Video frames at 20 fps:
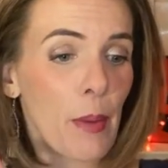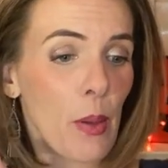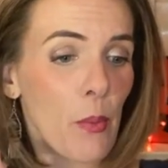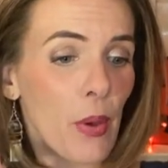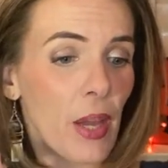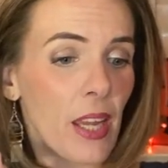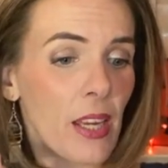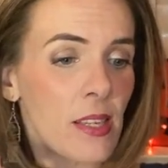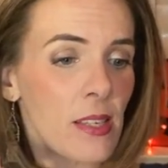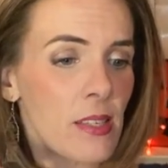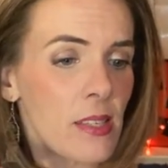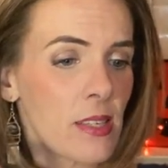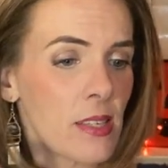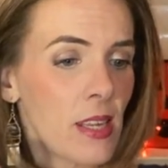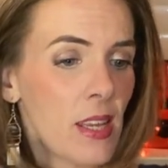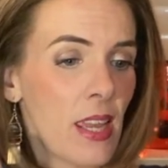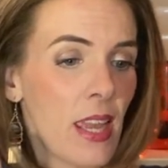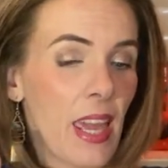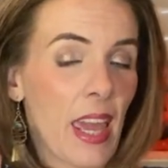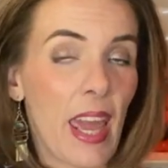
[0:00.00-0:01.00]
I went,
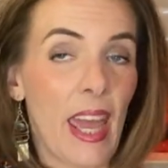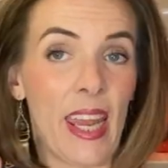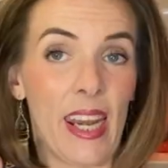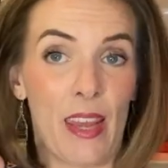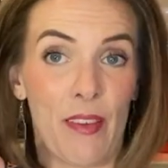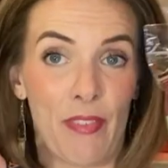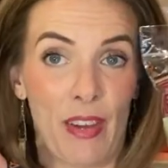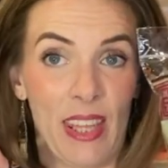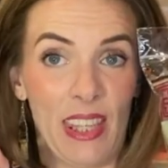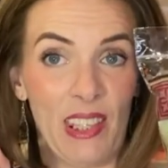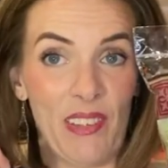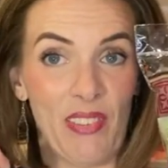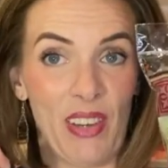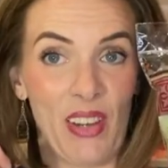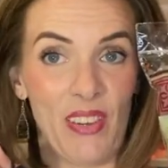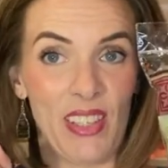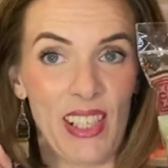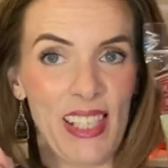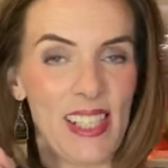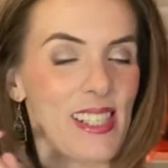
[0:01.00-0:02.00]
and I finally
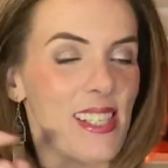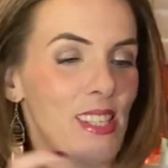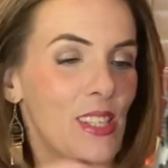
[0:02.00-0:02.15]
found it.